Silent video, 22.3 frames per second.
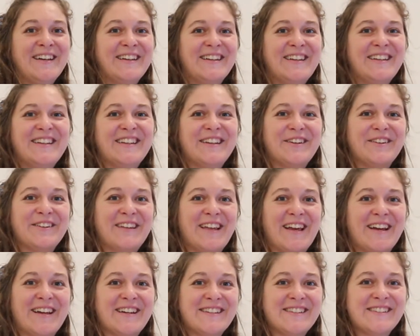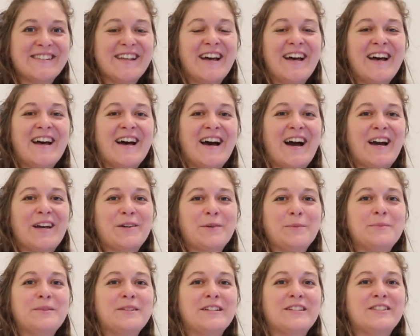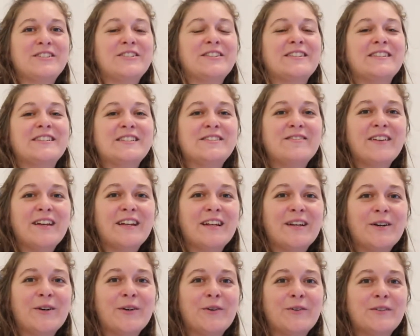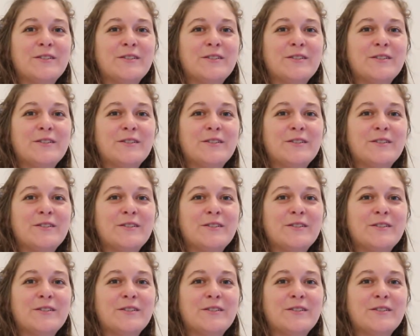either case, I hope you enjoyed this video.